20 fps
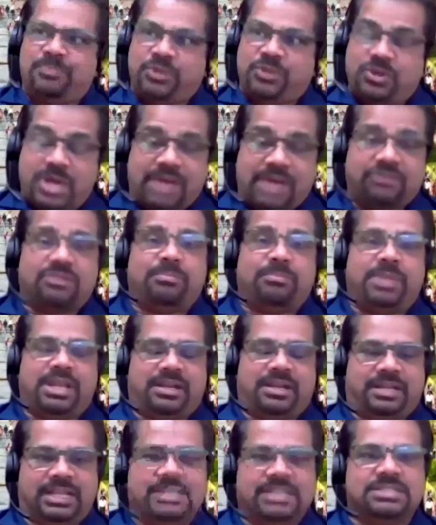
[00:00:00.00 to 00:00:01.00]
you have to pay
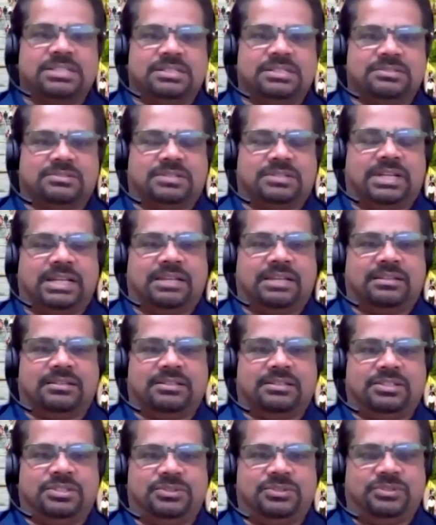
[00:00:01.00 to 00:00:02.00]
attention to it.
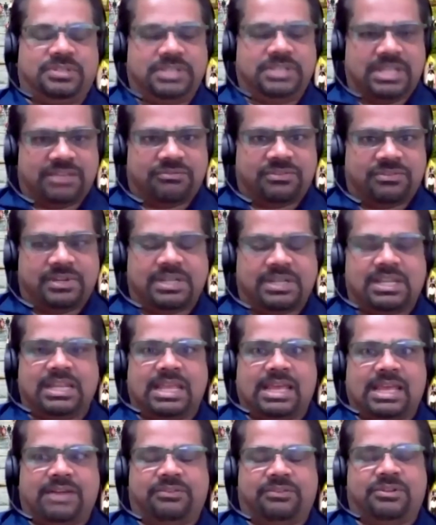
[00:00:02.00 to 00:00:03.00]
You definitely
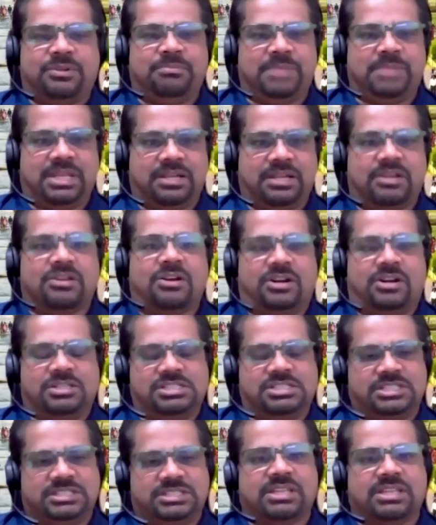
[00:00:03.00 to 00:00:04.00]
have to make a
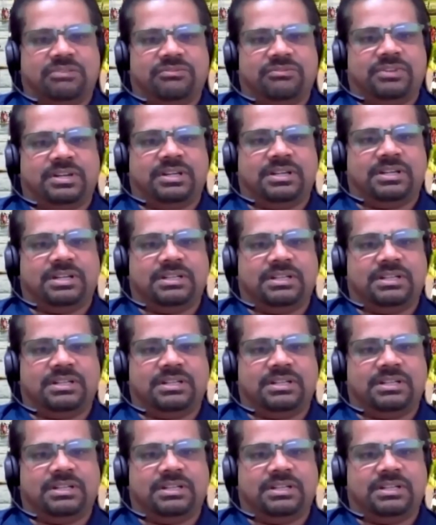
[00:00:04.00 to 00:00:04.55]
conscious effort,